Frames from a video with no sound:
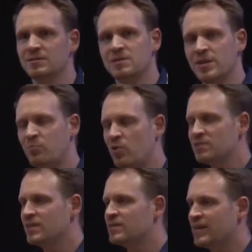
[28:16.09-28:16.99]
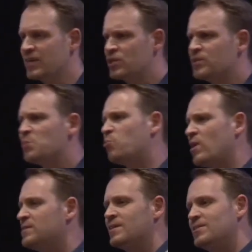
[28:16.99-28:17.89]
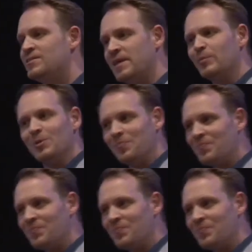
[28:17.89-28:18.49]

The epoxide is actually surprisingly stable.